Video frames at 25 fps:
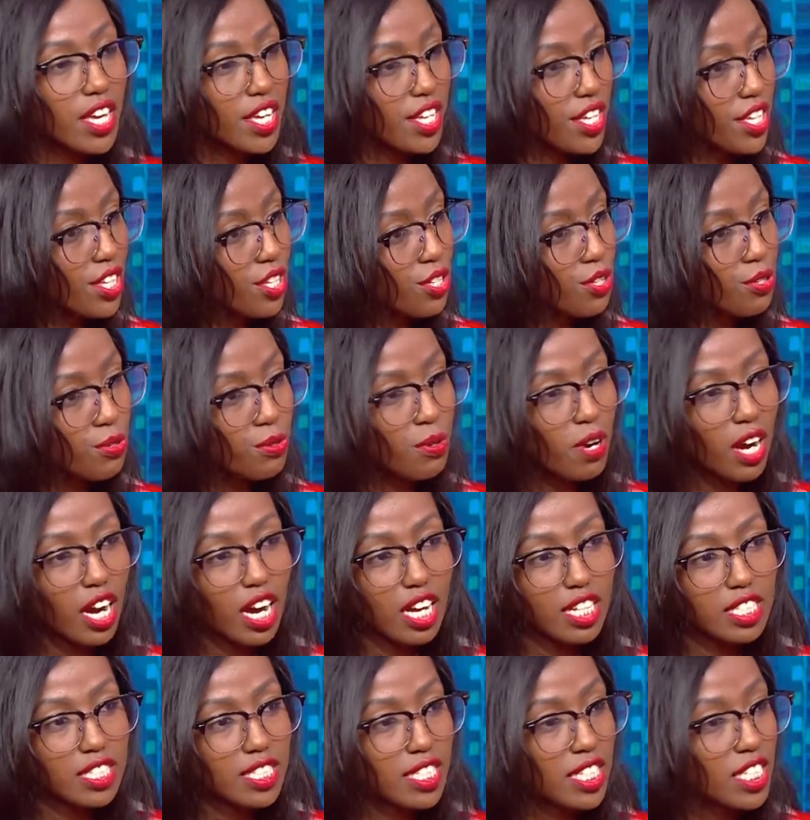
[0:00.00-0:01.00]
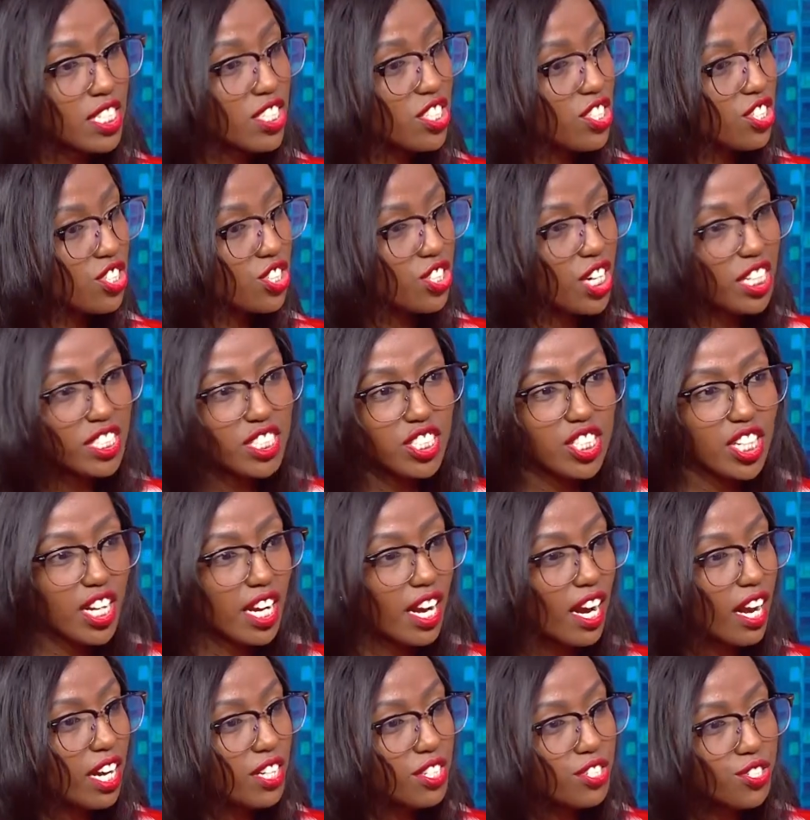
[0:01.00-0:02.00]
EU has this
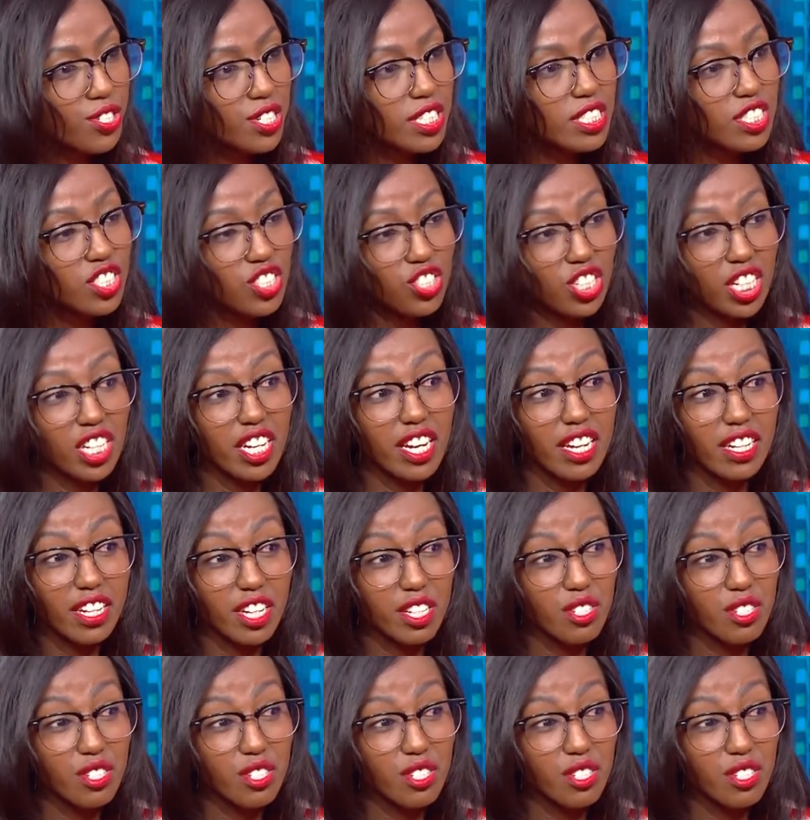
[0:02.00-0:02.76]
Schengen countries, Schengen yes.